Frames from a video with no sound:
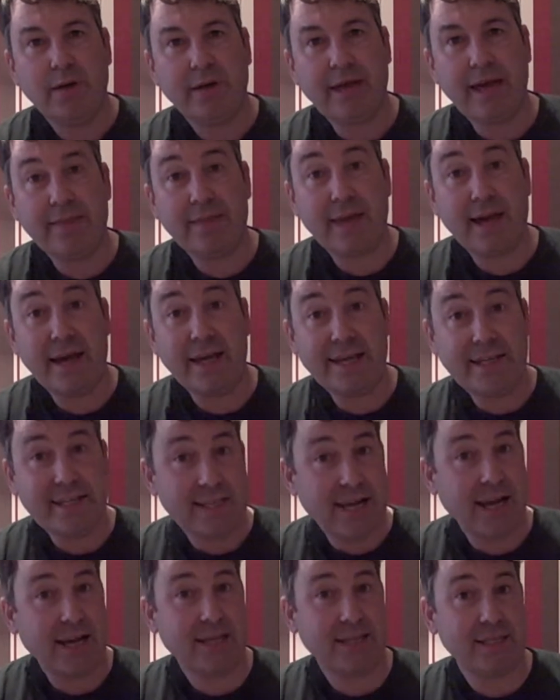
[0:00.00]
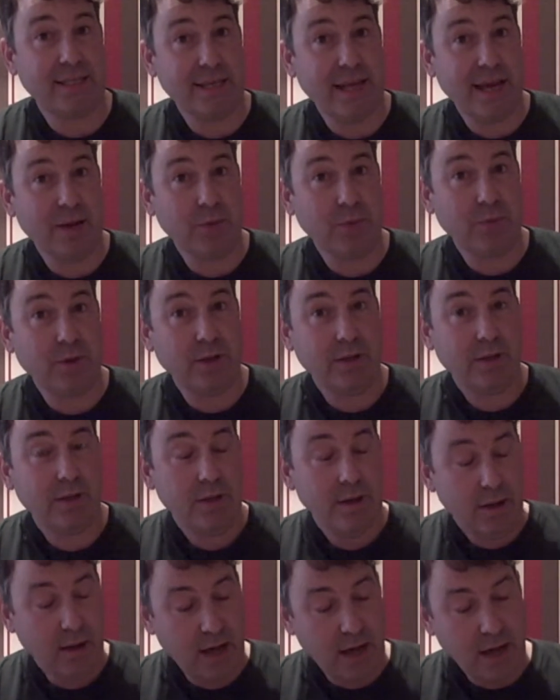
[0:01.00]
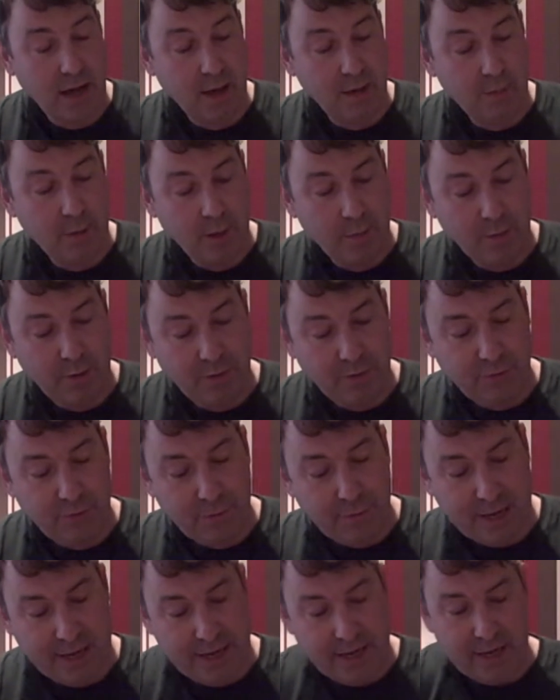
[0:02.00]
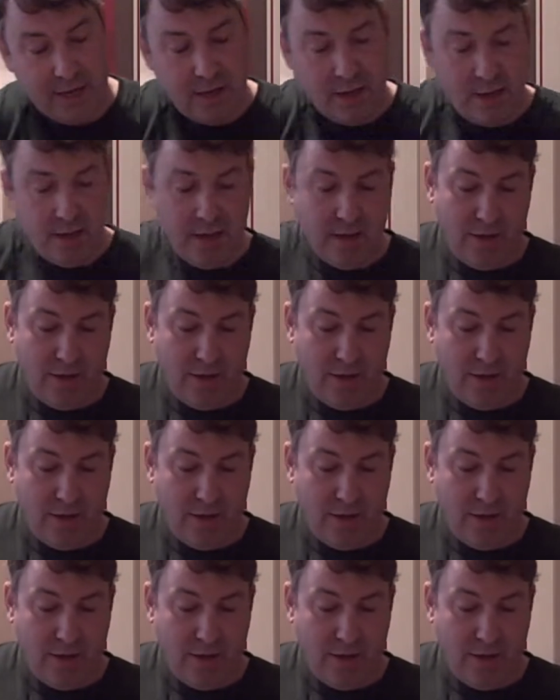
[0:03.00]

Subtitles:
get that exact sound. But for me,